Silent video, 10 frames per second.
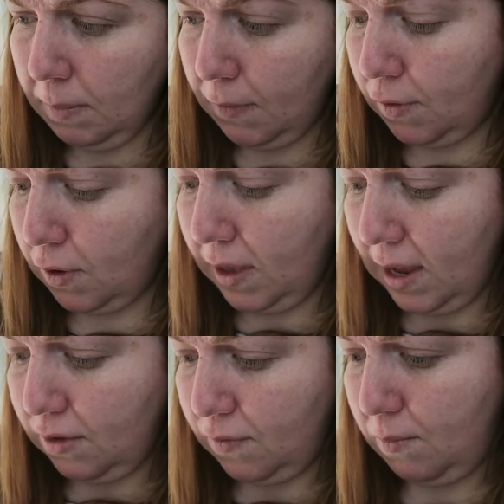before
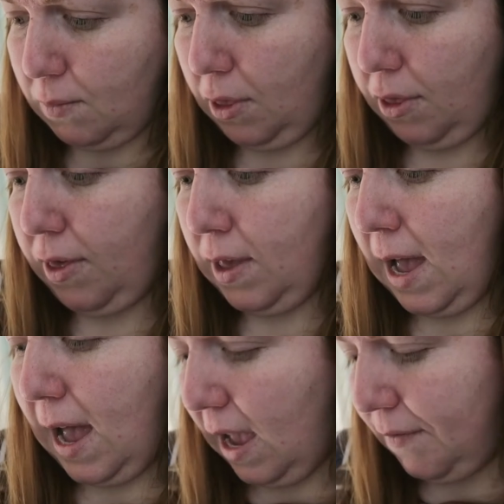the end of the month,
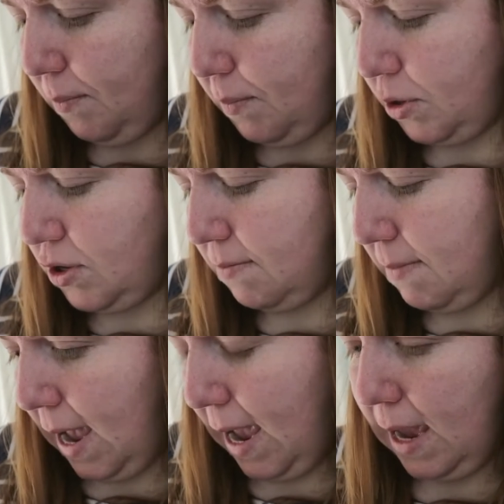I haven't booked
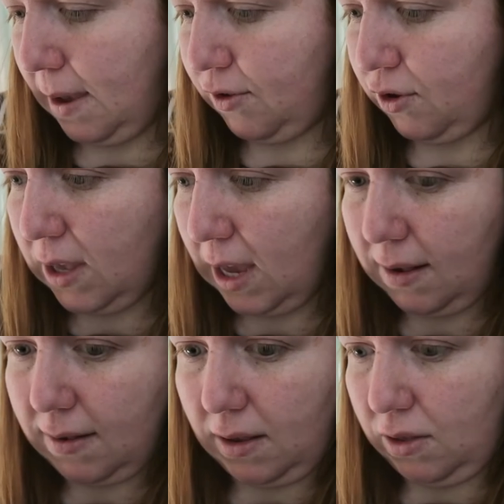my
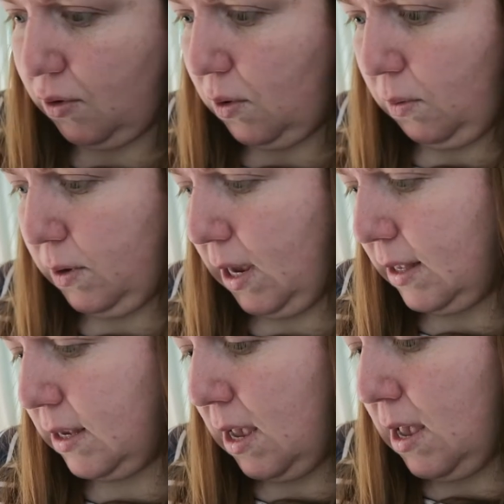suitcase in the hold
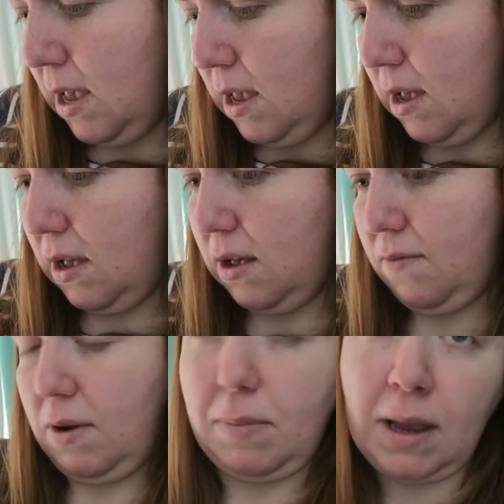yet.
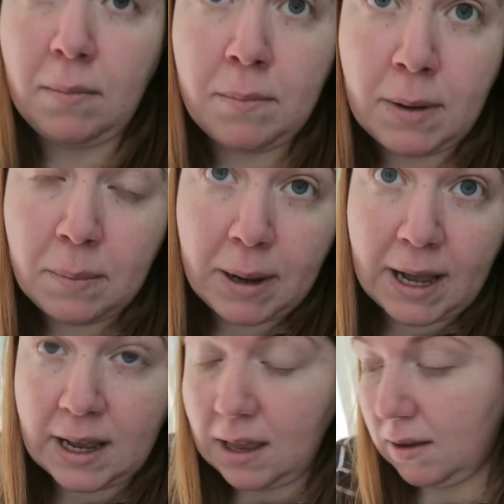Well, my
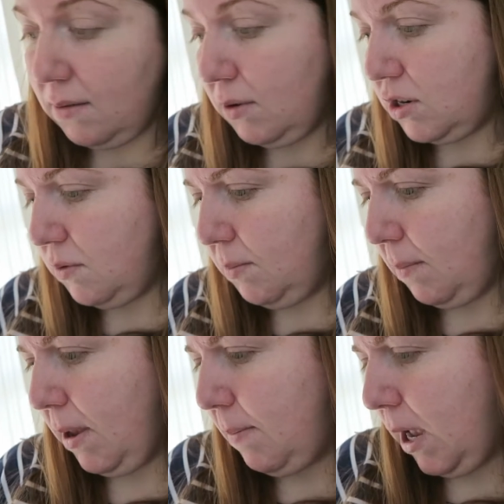bag, which will be
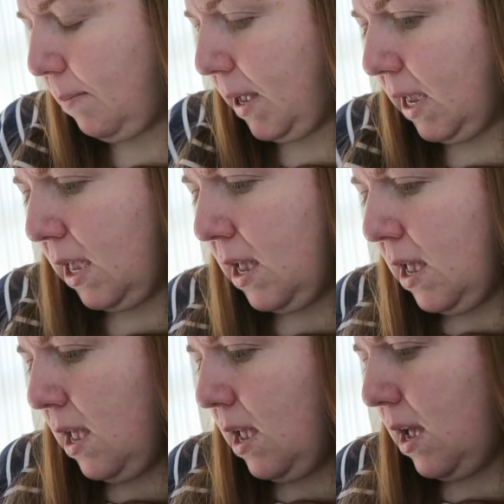a big backpack,
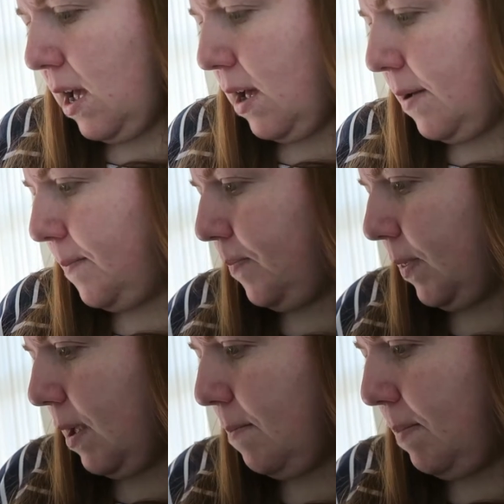
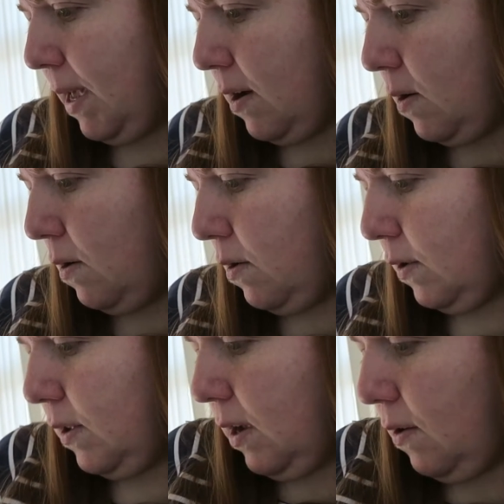
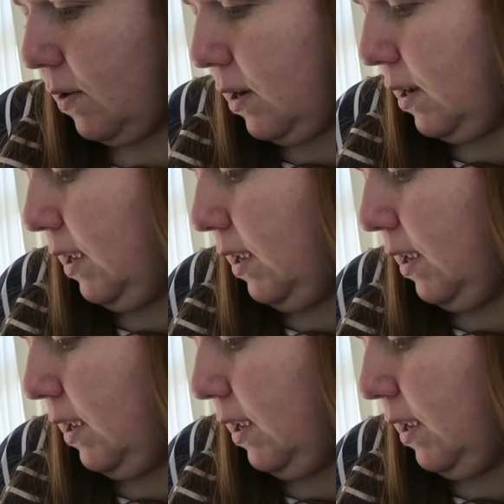because on